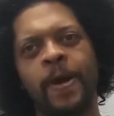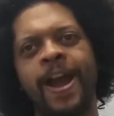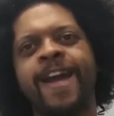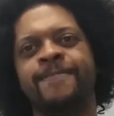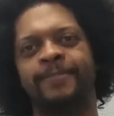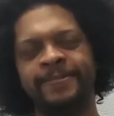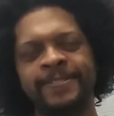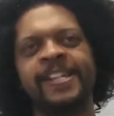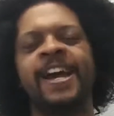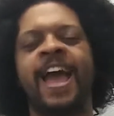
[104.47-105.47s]
okay.
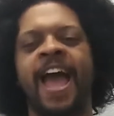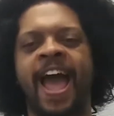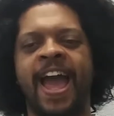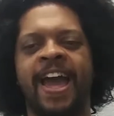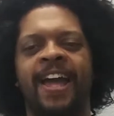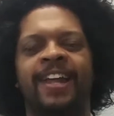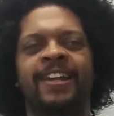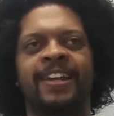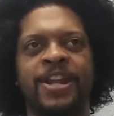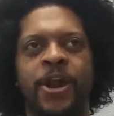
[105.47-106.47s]

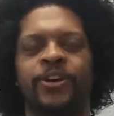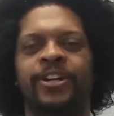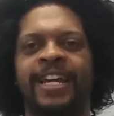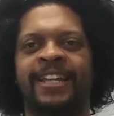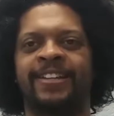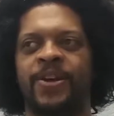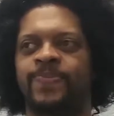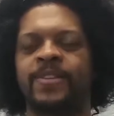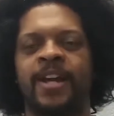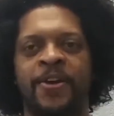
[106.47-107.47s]
And, you know, I
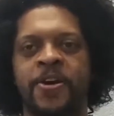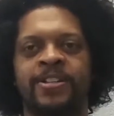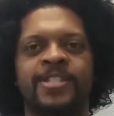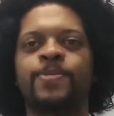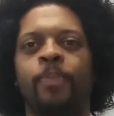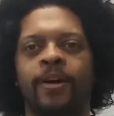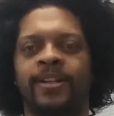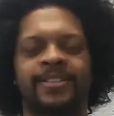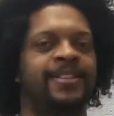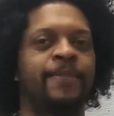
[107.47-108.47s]
don't know, it
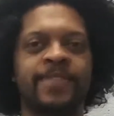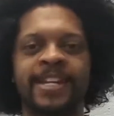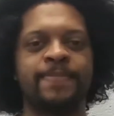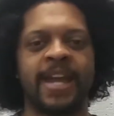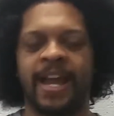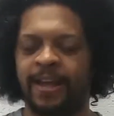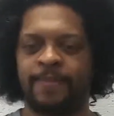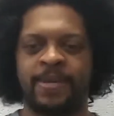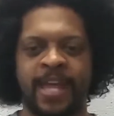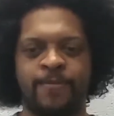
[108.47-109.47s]
sparked something in me.
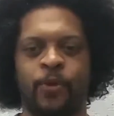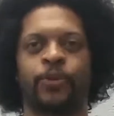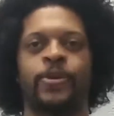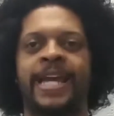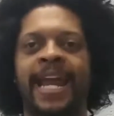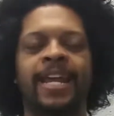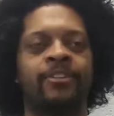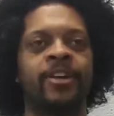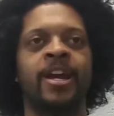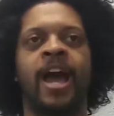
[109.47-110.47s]
I became more
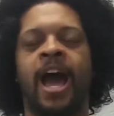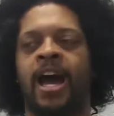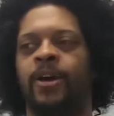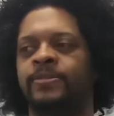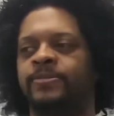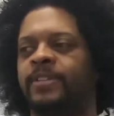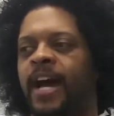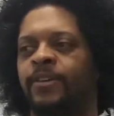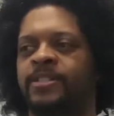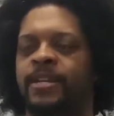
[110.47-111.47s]
creative.
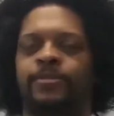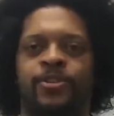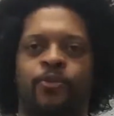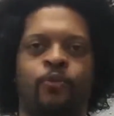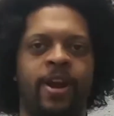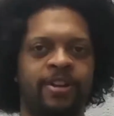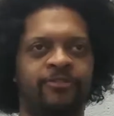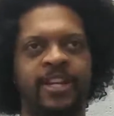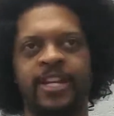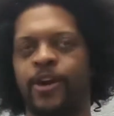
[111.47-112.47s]
I was able to
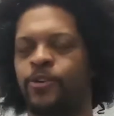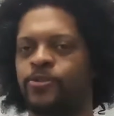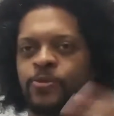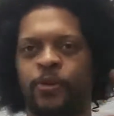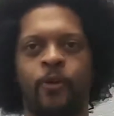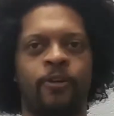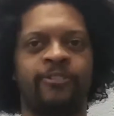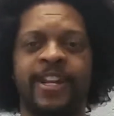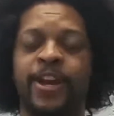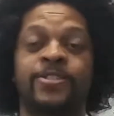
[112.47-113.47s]
render videos,
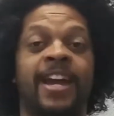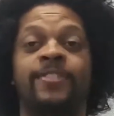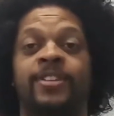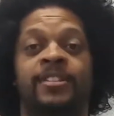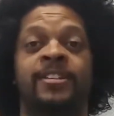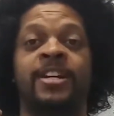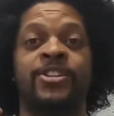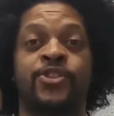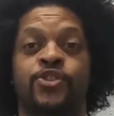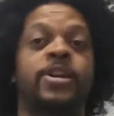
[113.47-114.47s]
record videos. I even
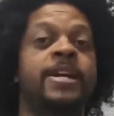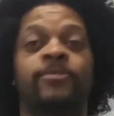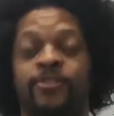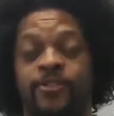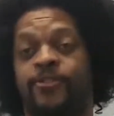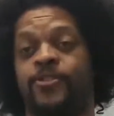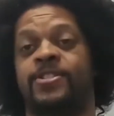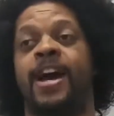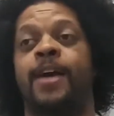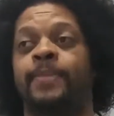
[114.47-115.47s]
streamed for the
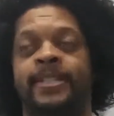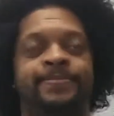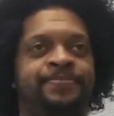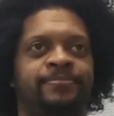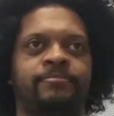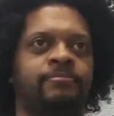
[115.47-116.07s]
first time in